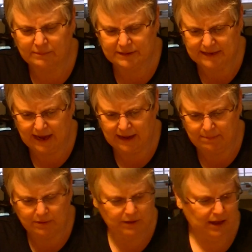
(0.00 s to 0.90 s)

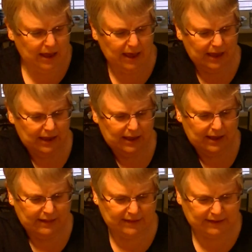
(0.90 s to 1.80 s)
tape
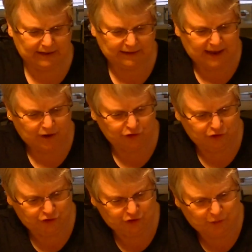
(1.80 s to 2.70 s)
that allows you
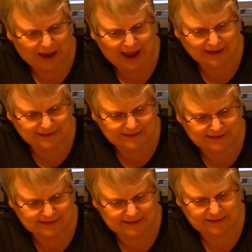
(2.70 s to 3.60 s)
to do
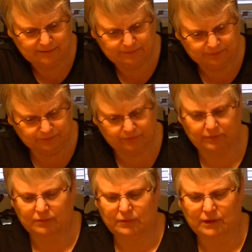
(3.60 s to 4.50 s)
accenting.
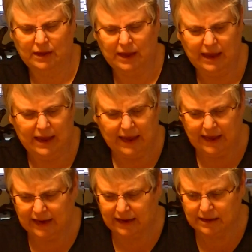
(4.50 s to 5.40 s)

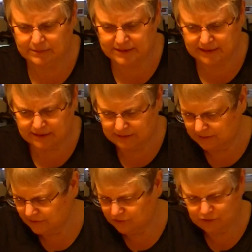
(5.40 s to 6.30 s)
It comes in
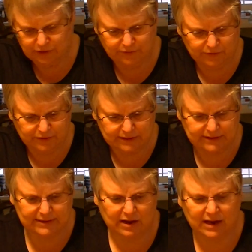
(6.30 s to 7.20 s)
2 different
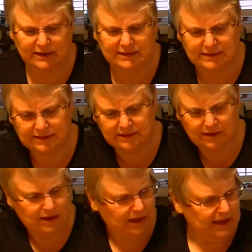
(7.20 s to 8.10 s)
designs.
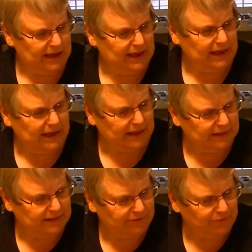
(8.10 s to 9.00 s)

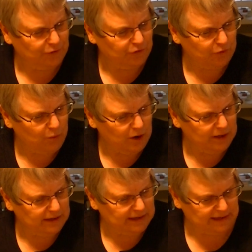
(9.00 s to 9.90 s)
The first
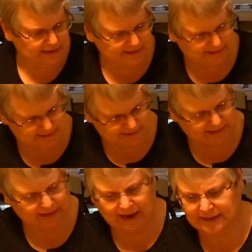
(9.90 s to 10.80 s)
one is
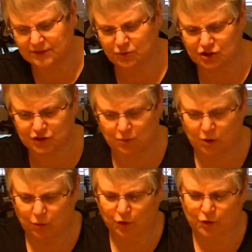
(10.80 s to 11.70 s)
the lace, which is
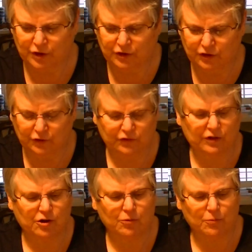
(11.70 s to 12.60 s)
what we're going to use
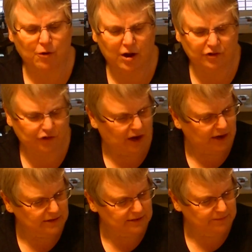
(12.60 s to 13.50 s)
on our
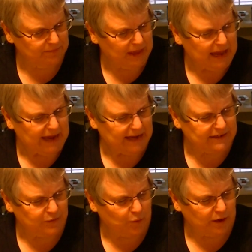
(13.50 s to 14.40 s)
project.
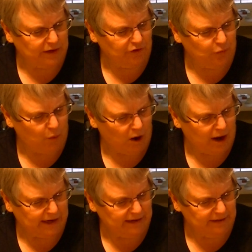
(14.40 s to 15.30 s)
It's 1 inch
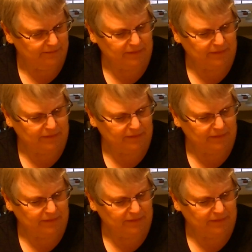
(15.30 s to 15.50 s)
wide